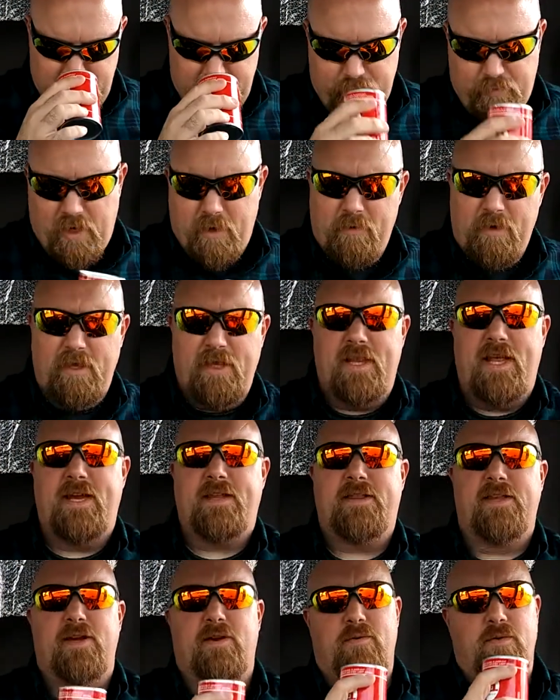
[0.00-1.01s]
But I really
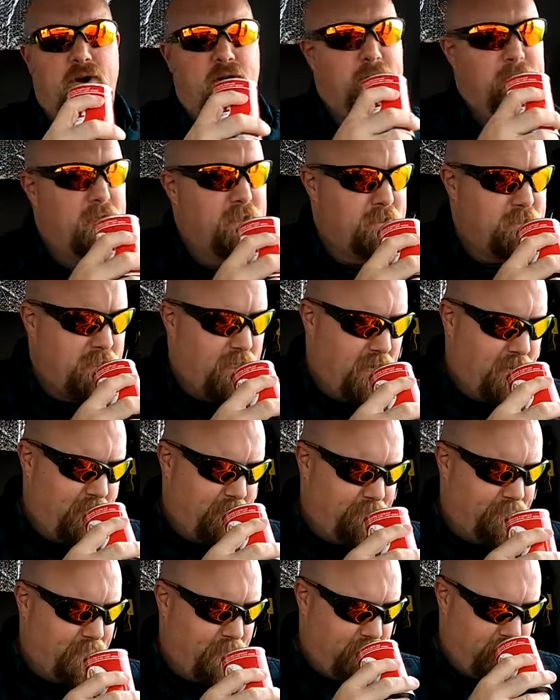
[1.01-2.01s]
like the aroma. It's kind
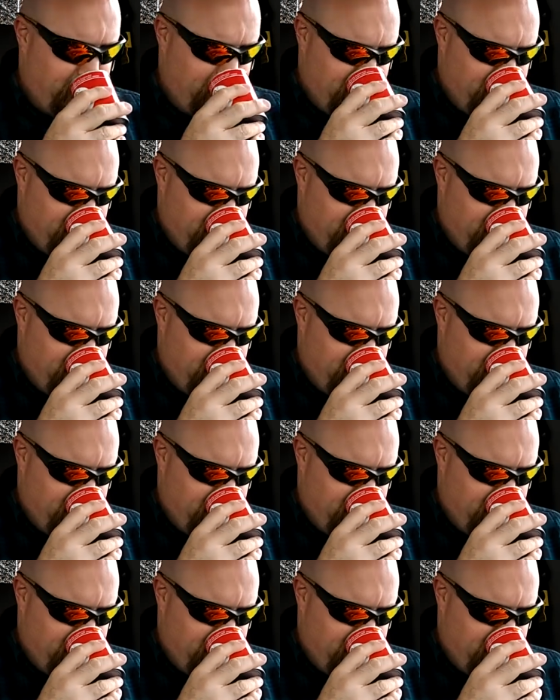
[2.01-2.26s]
of a...